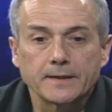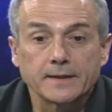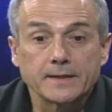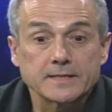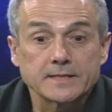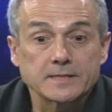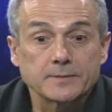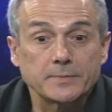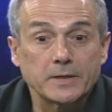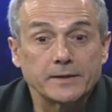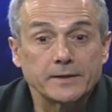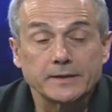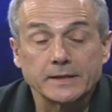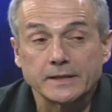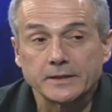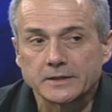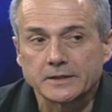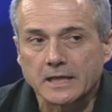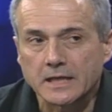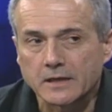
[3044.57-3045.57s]
It is about
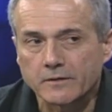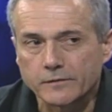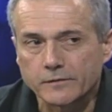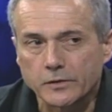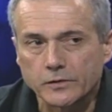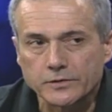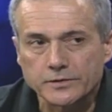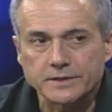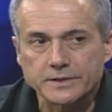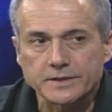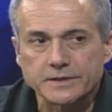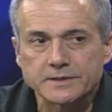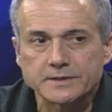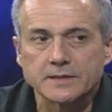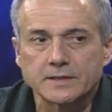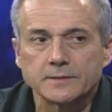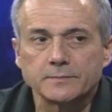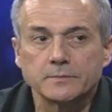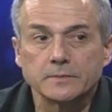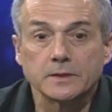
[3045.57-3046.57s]
the entire flow
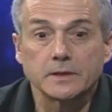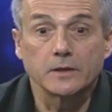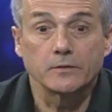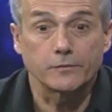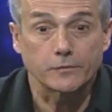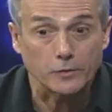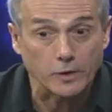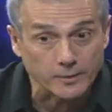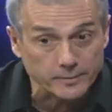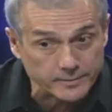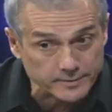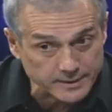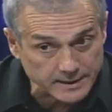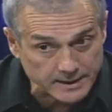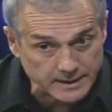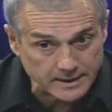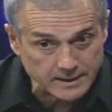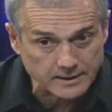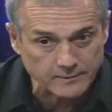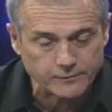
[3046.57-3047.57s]
system from
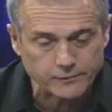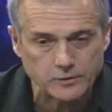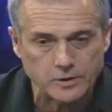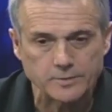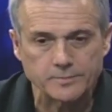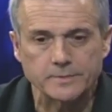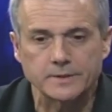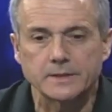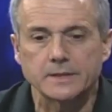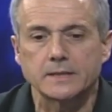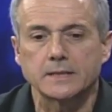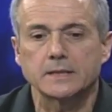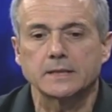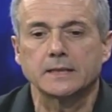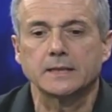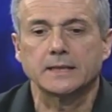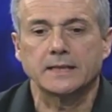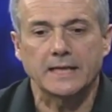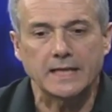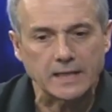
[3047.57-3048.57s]
the from the
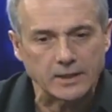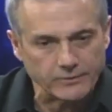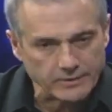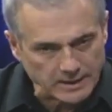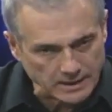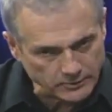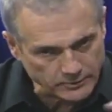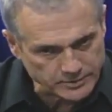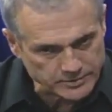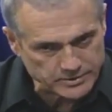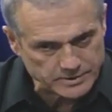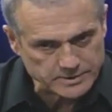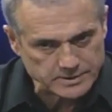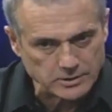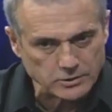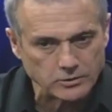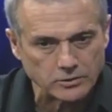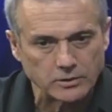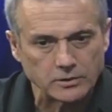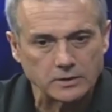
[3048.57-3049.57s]
uh, area, which is
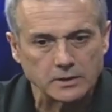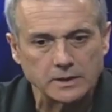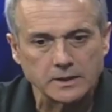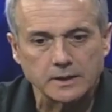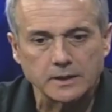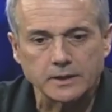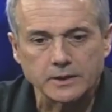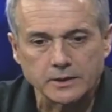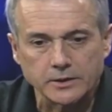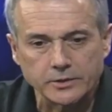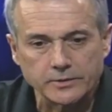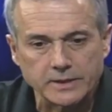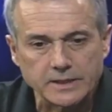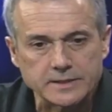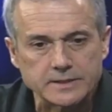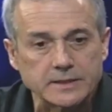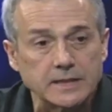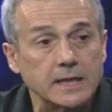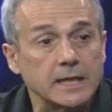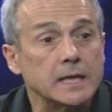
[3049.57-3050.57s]
the whole uh, U
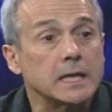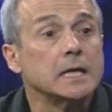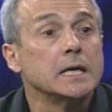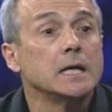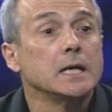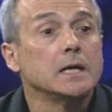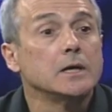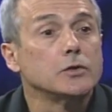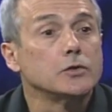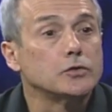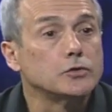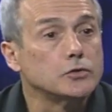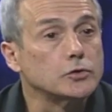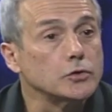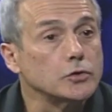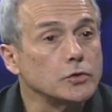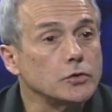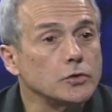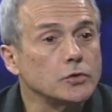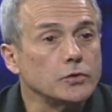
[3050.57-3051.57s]
S A,
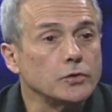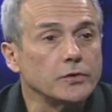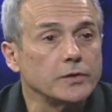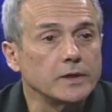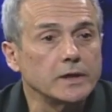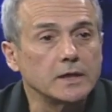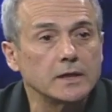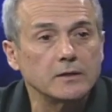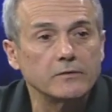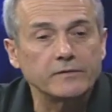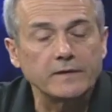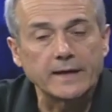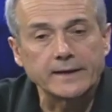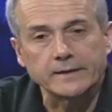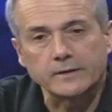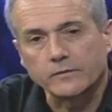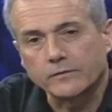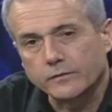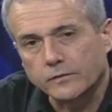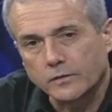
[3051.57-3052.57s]
to the
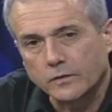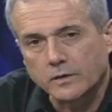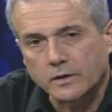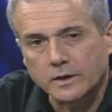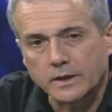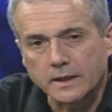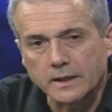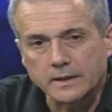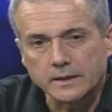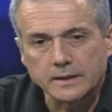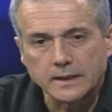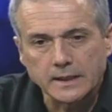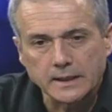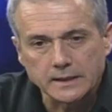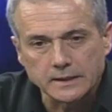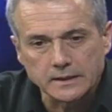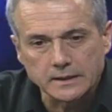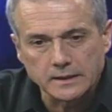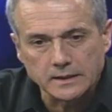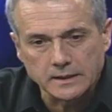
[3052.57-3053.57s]
Final Four, and
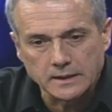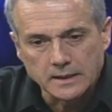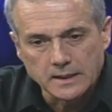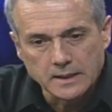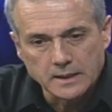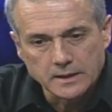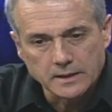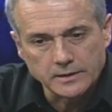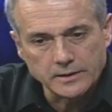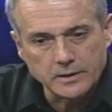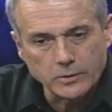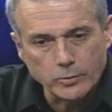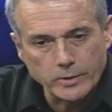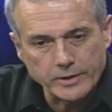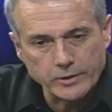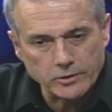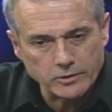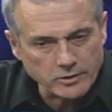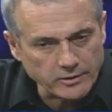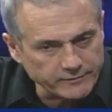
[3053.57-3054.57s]
then uh, the
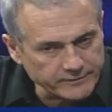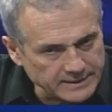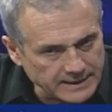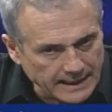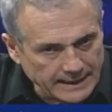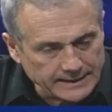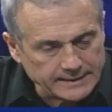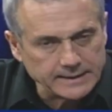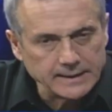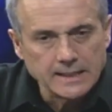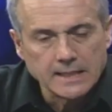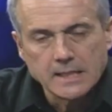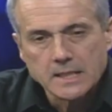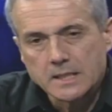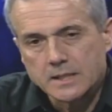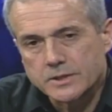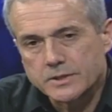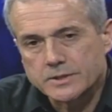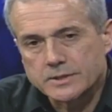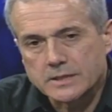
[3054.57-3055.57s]
winner of that.
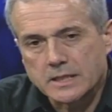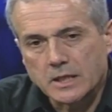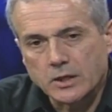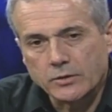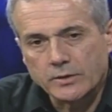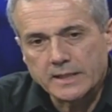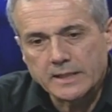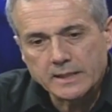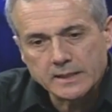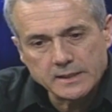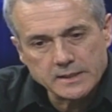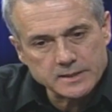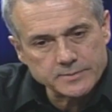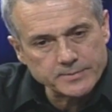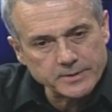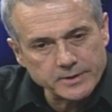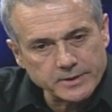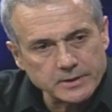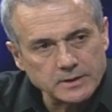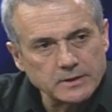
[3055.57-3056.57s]
So in this
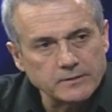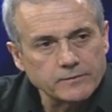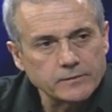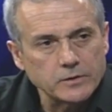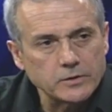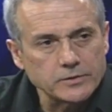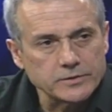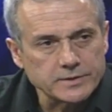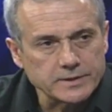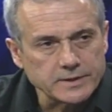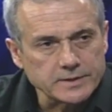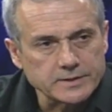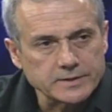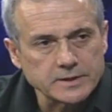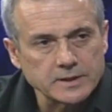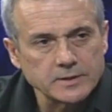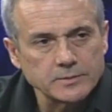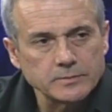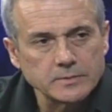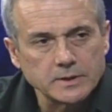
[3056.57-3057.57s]
particular flow
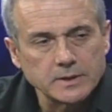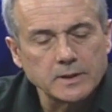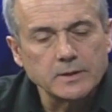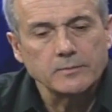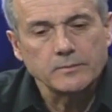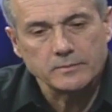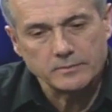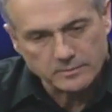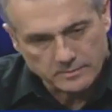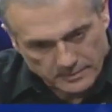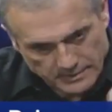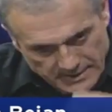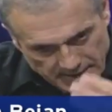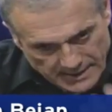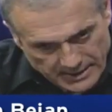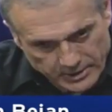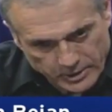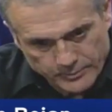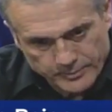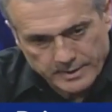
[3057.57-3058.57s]
system, um, the
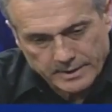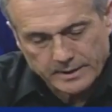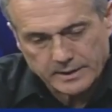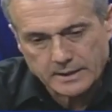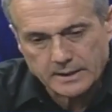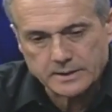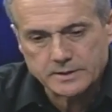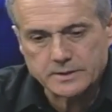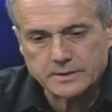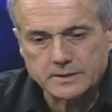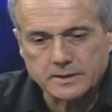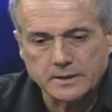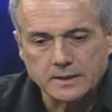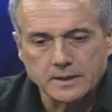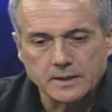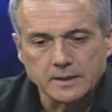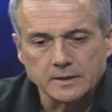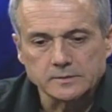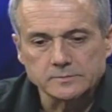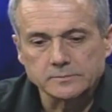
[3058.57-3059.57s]
argument that's
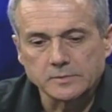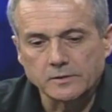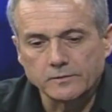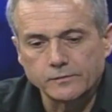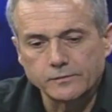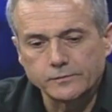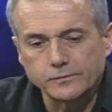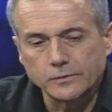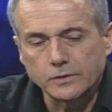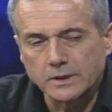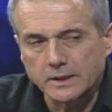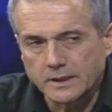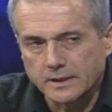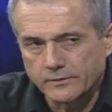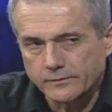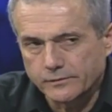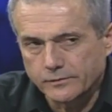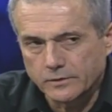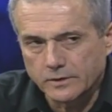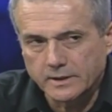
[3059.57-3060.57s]
um,
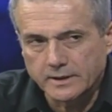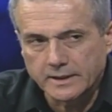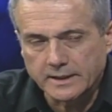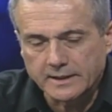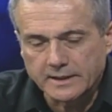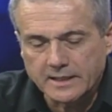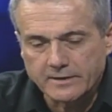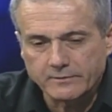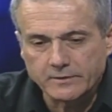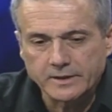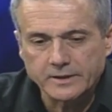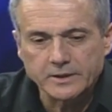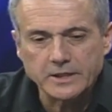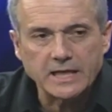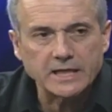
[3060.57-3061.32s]
fully, fully and heavily